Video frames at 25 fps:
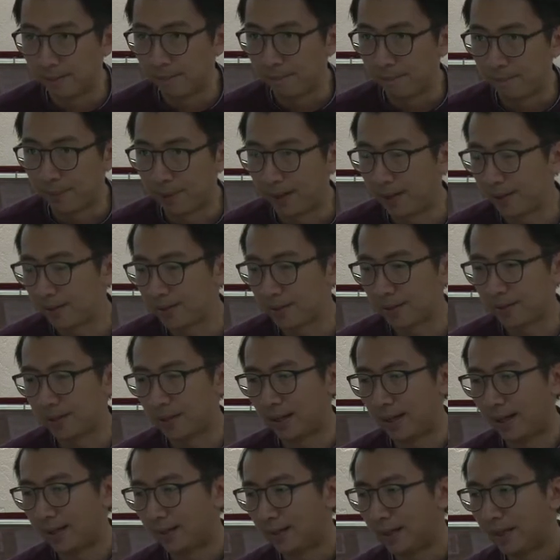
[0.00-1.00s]
but
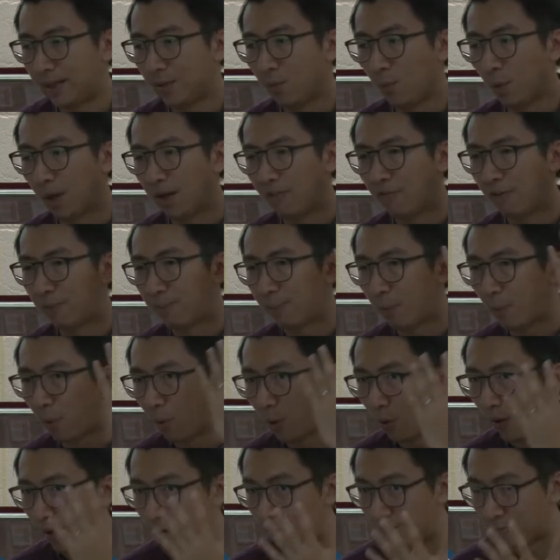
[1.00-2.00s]
I think whatever
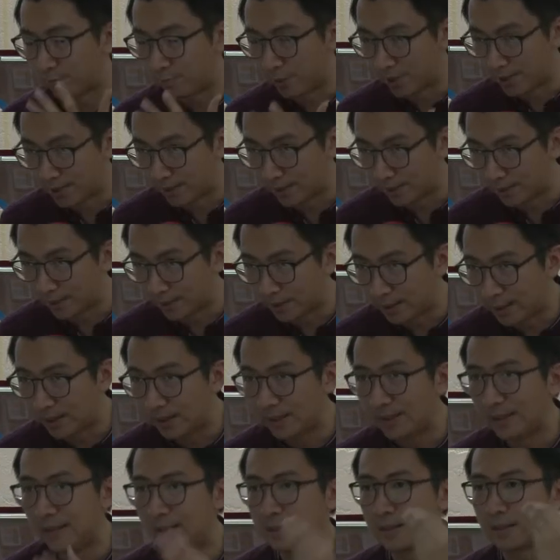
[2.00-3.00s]
Paul has presented here
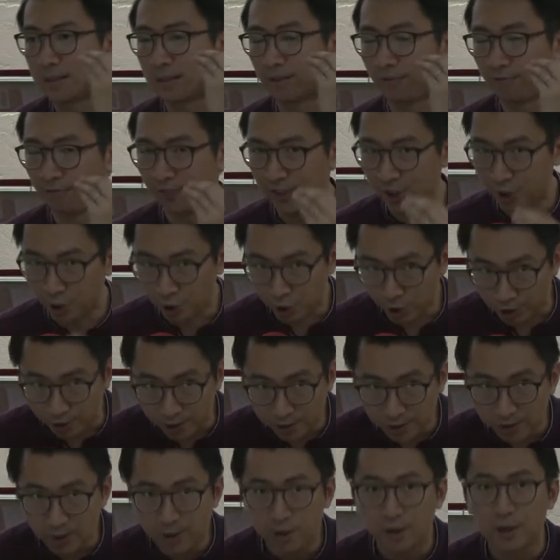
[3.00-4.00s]
is
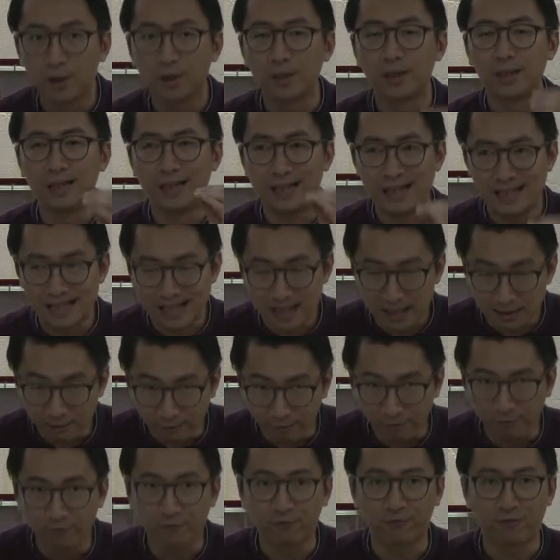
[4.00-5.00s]
sufficient enough
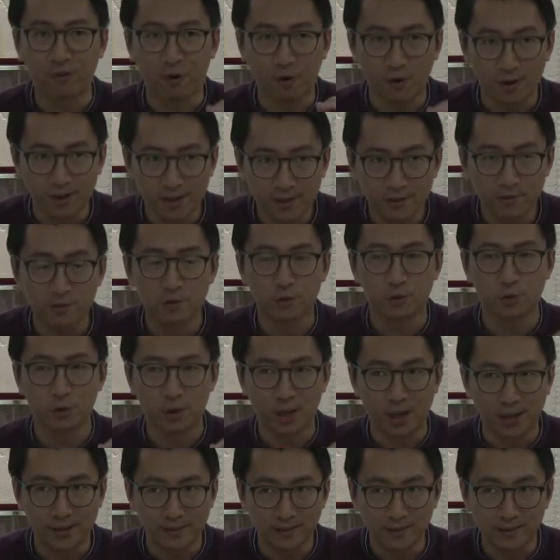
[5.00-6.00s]
for us to
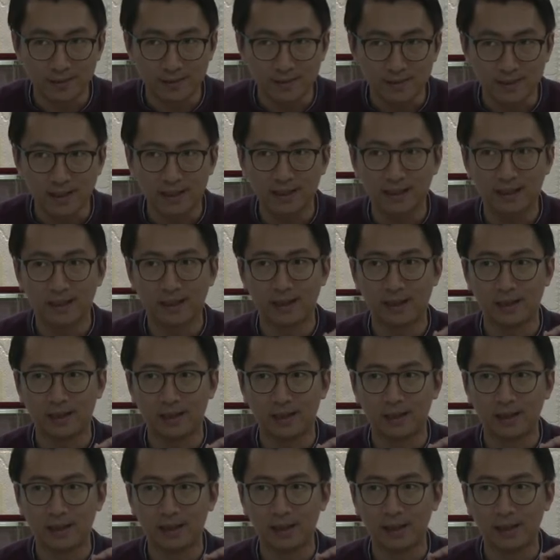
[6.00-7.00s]
understand
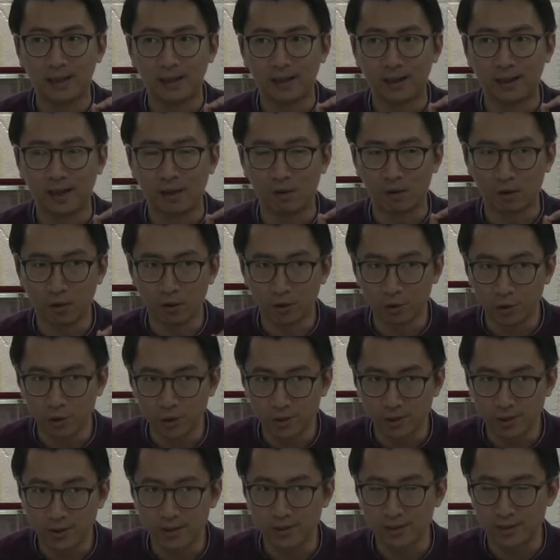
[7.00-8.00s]
our Lord
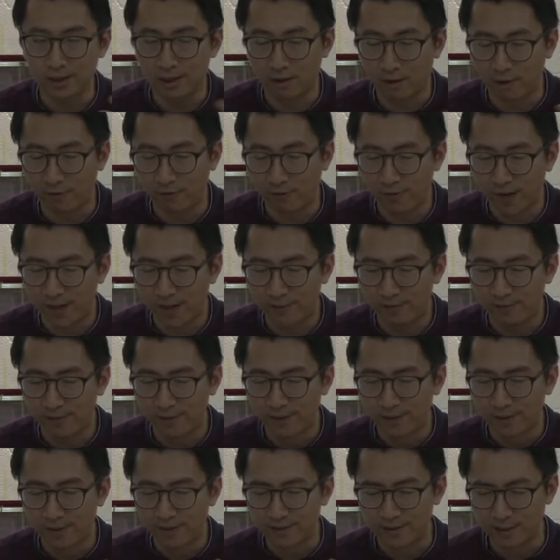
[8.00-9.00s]
Jesus, our faith,
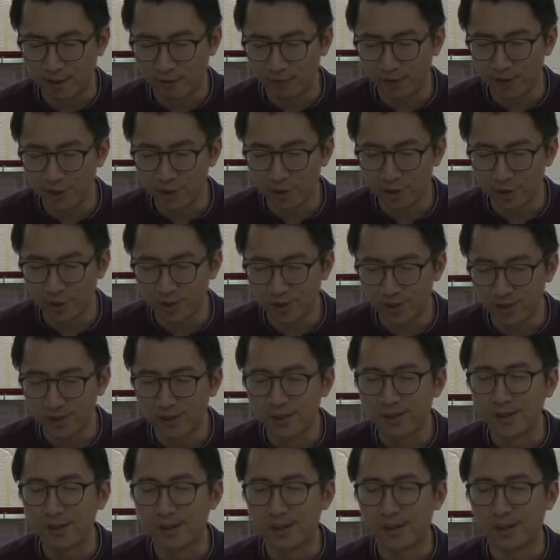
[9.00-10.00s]
salvation,
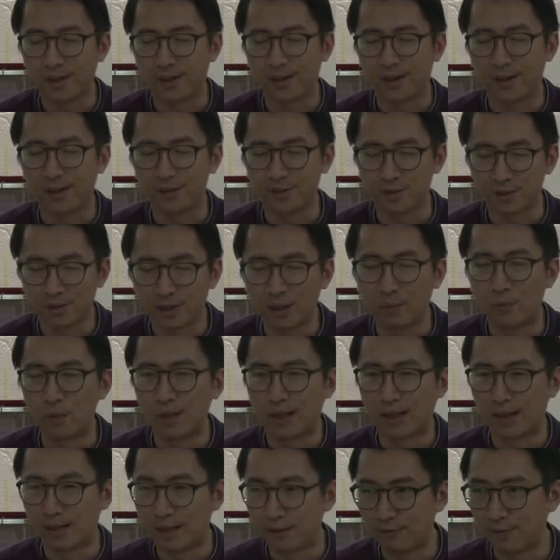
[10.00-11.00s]
and so that we
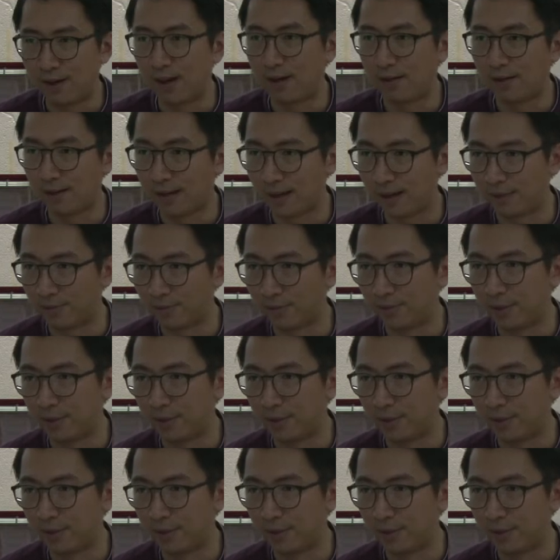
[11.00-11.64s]
can live our life